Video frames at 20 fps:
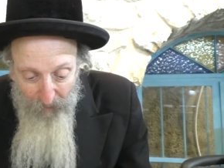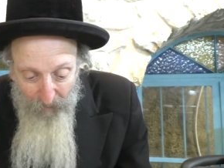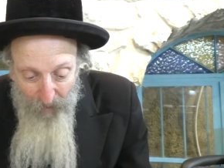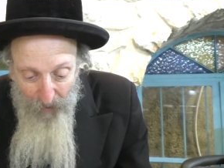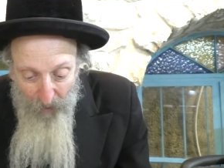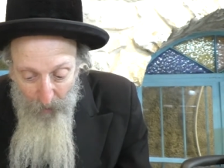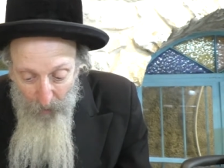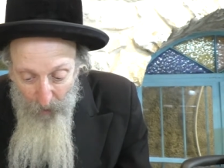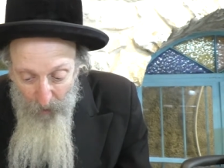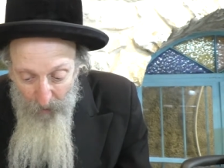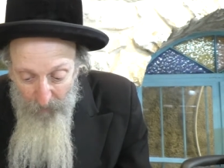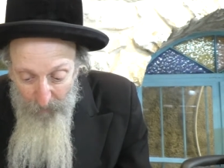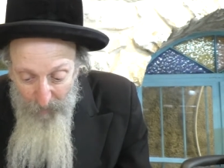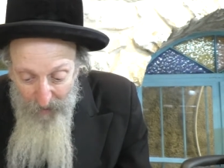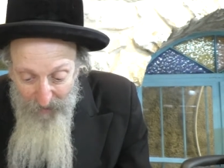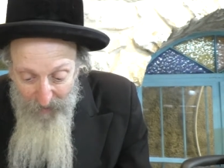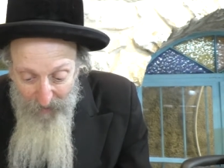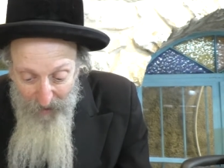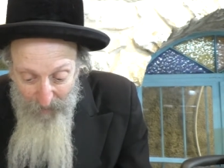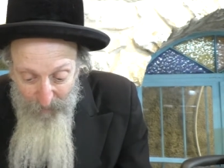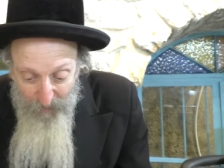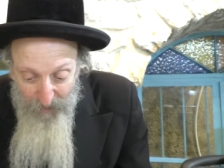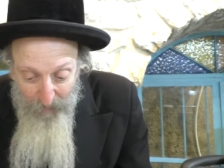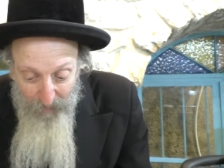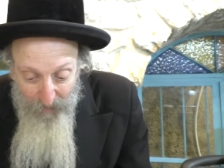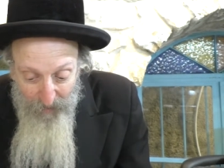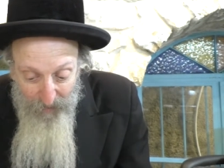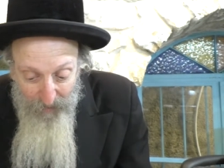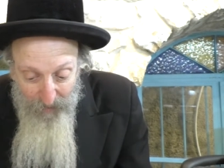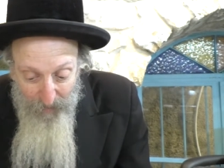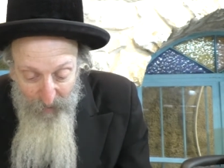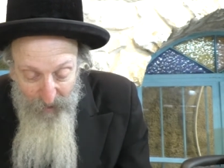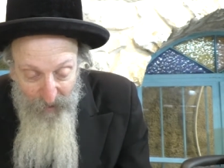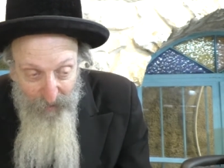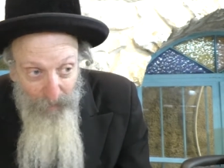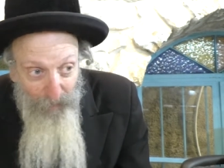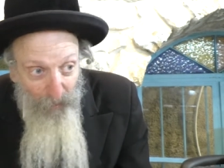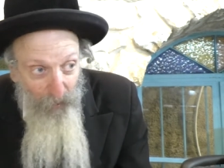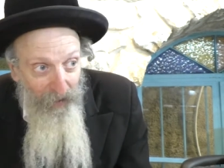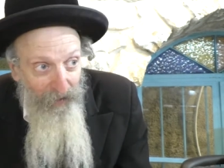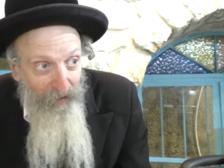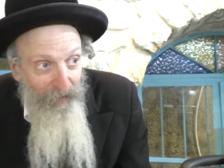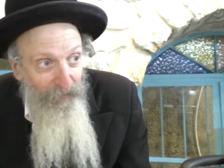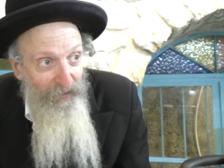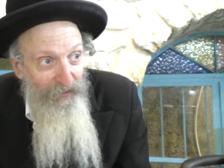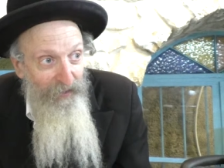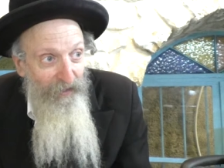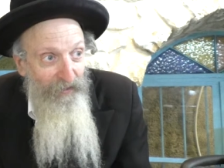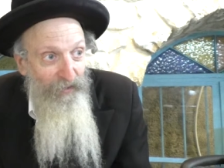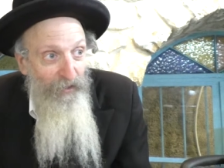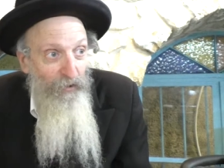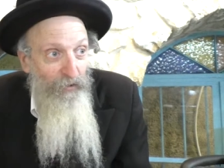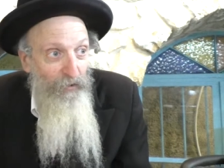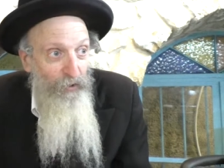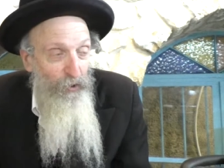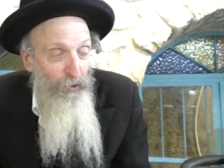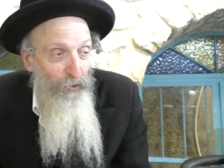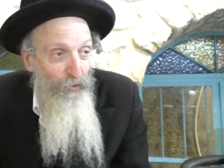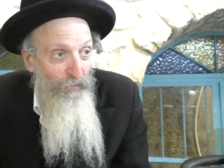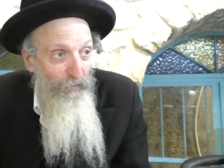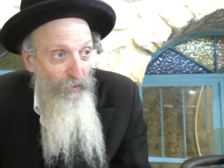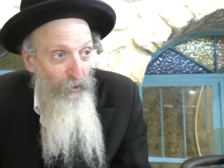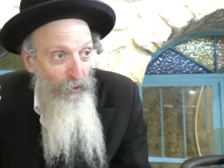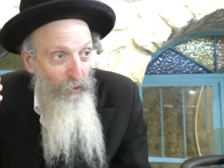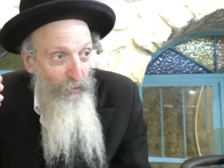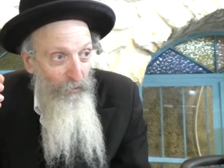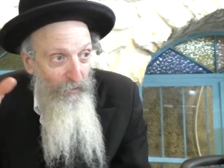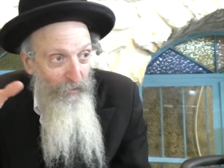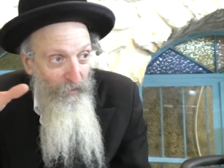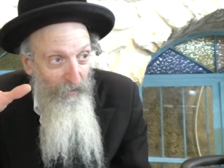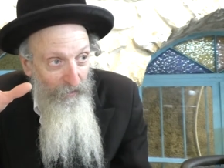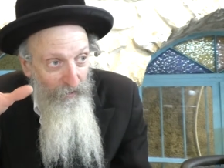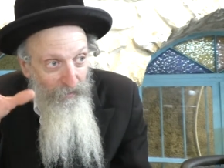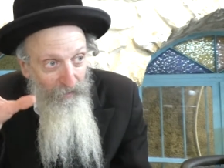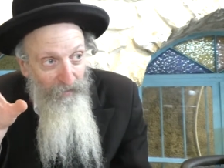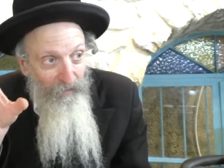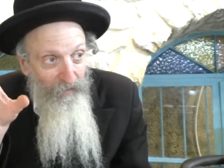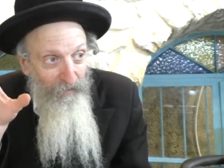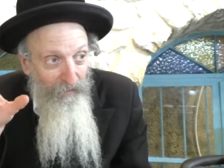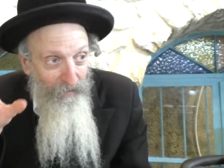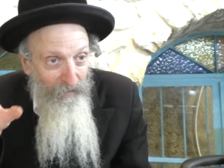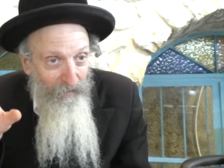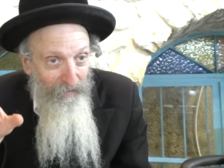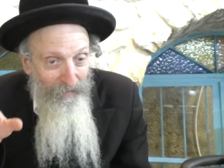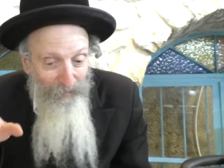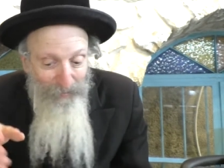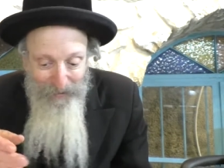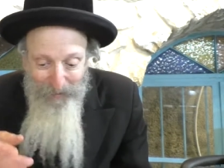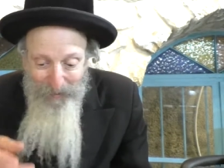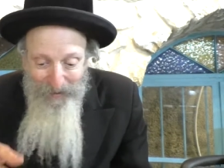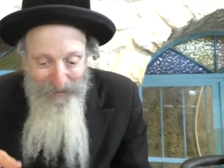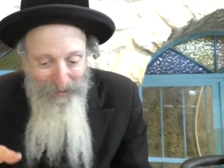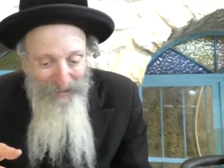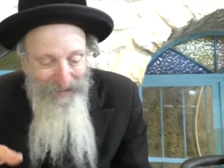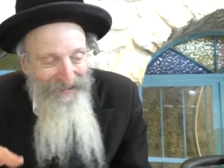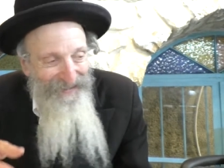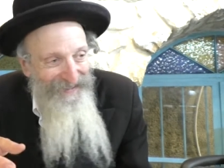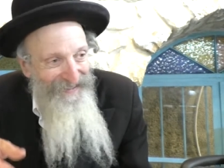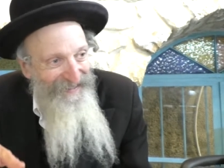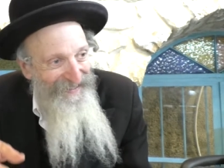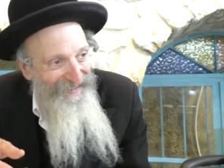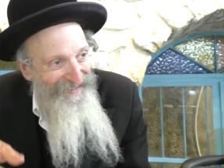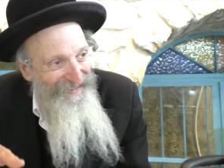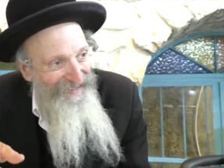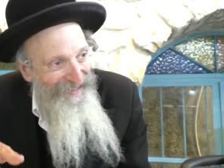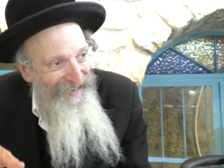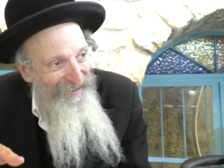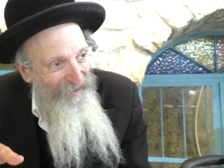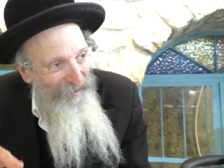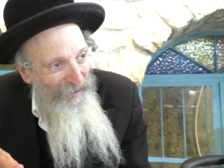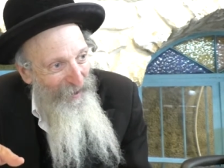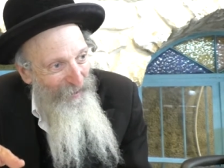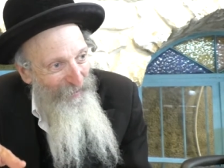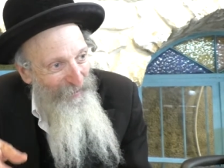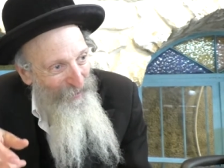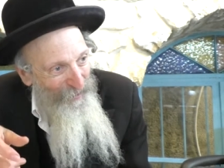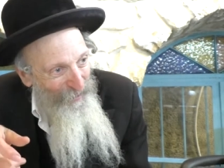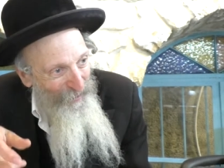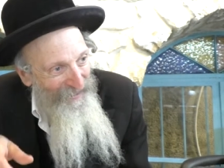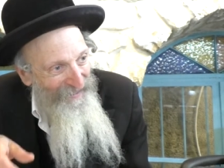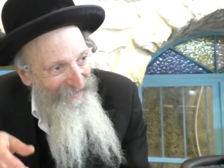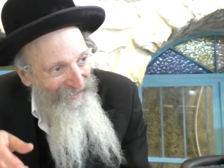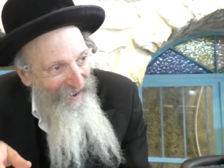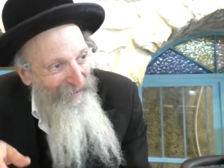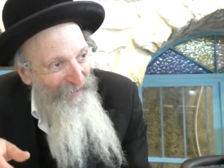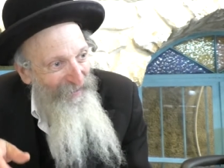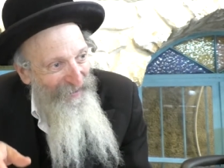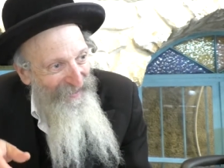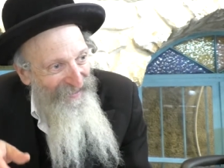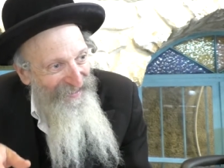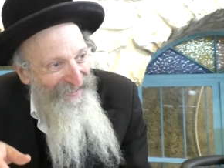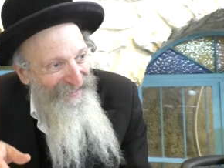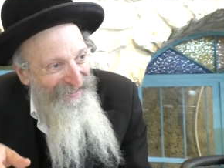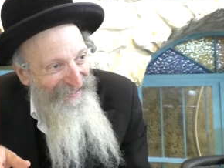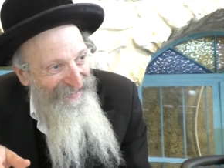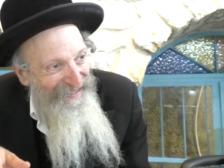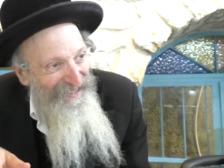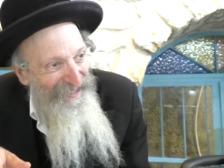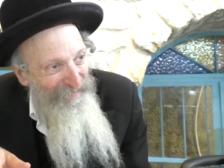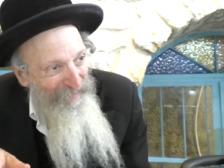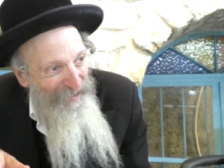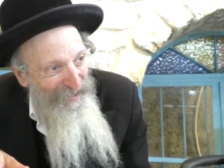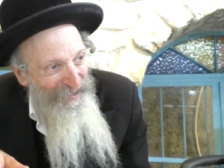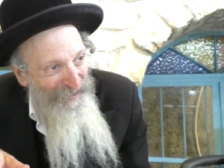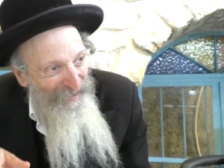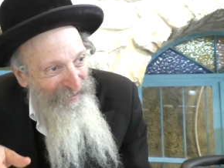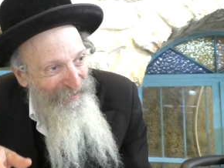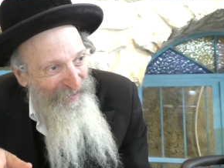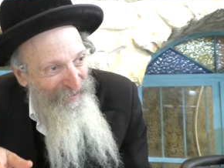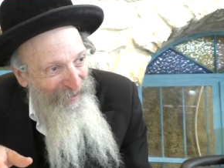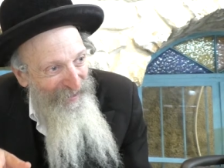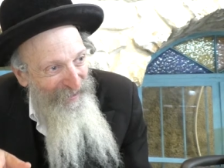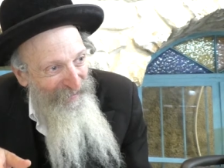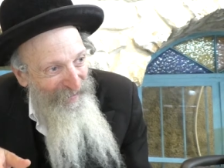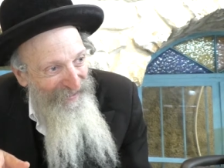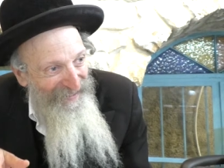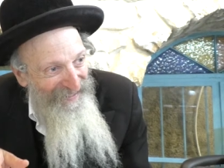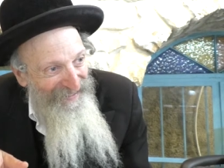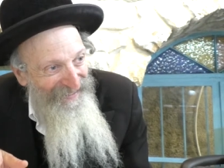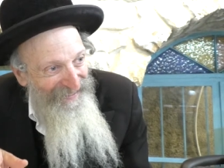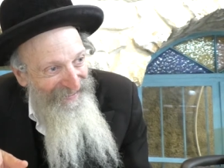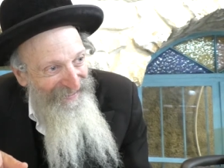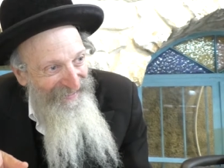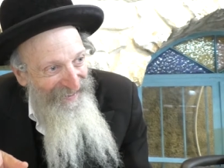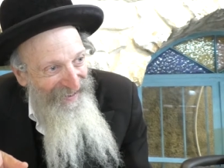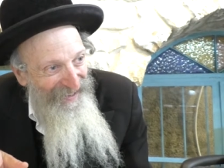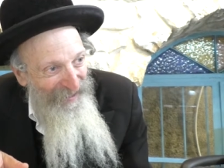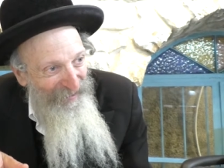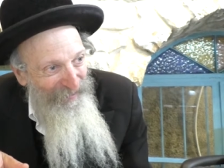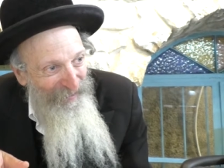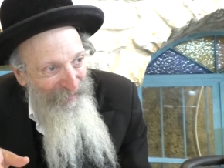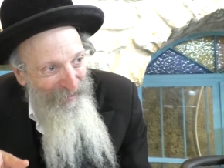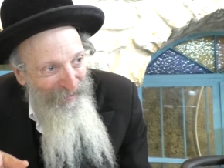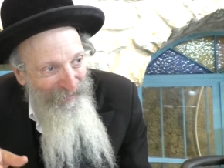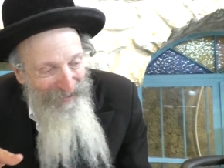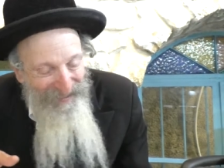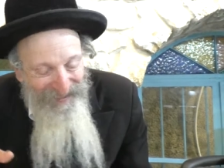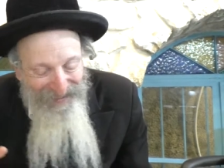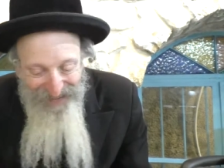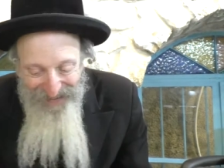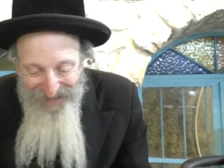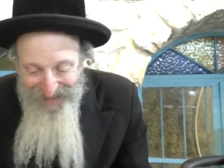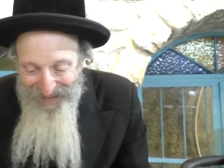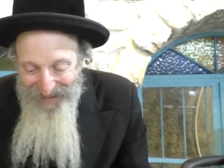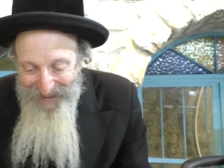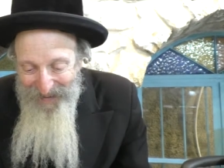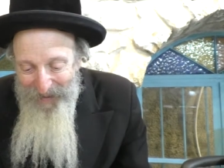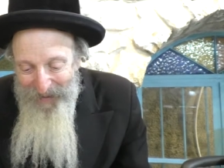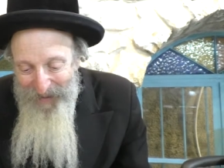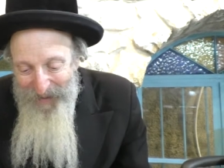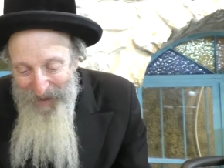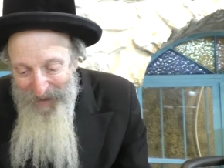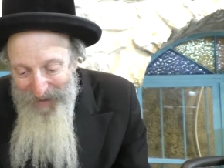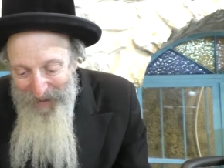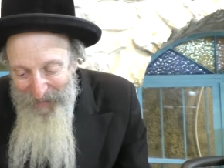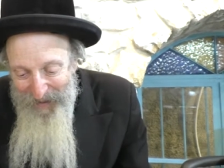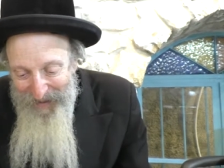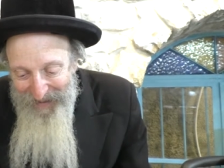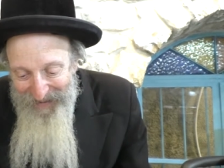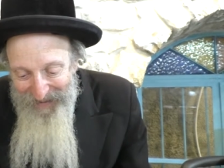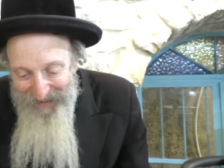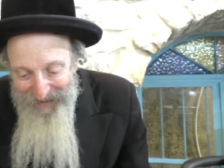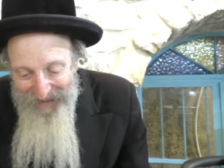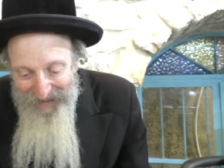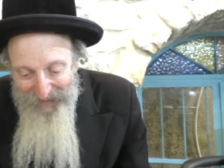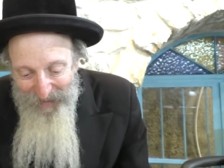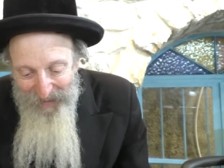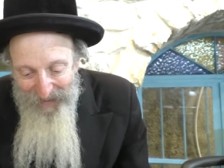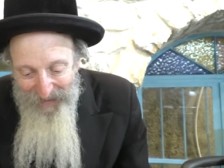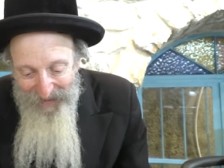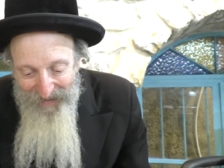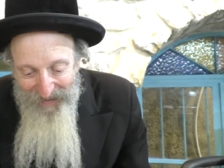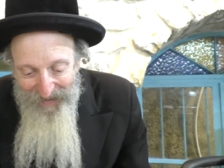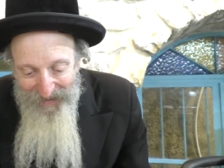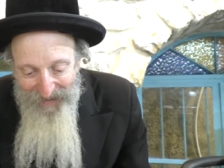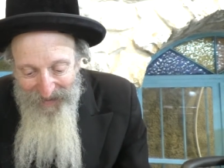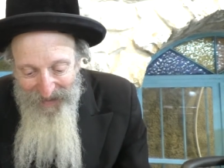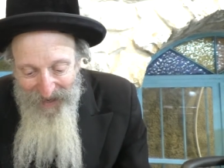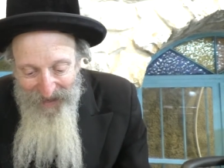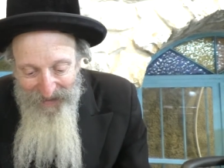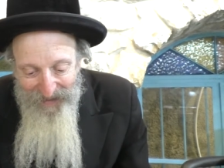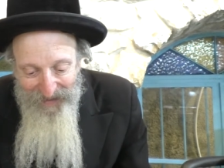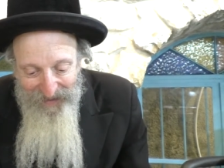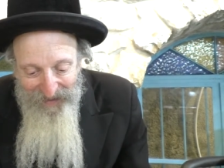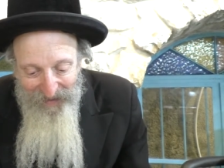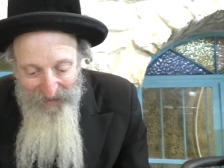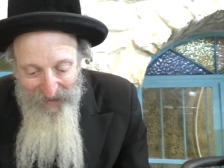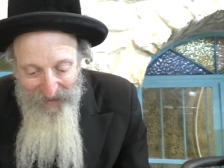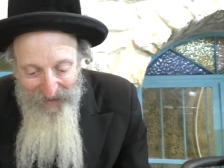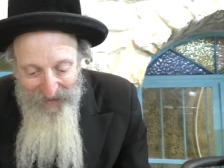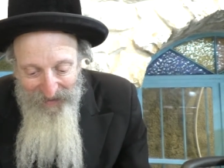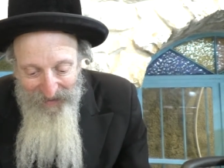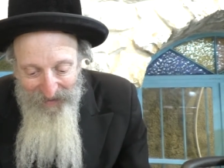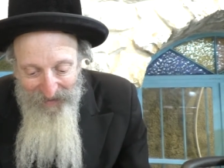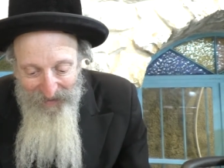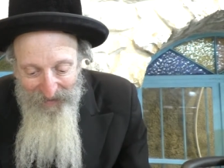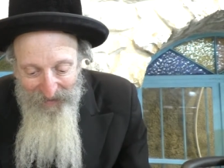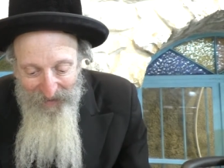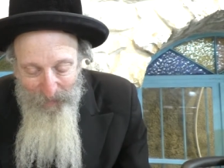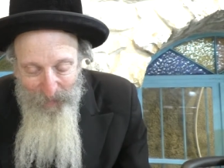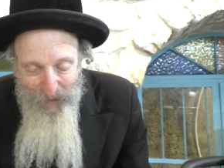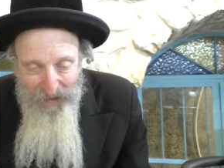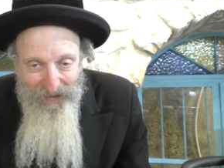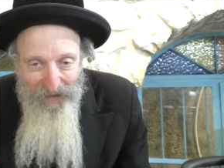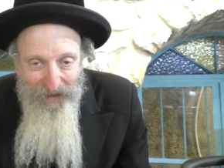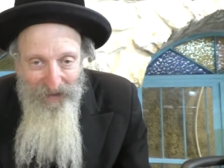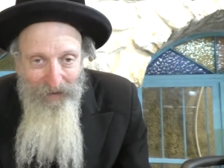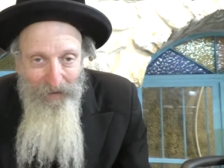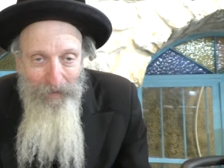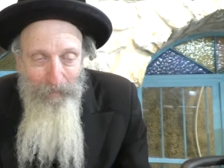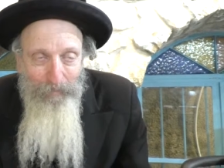The Aruch Meis amma is Moed. And it tells you you should you should. Uh, it's so interesting that today in Chop was learning Tavka. this this Mishnah was talking about this in Eruv. This was talking about the, the, the sizes of the, uh, the Pesach.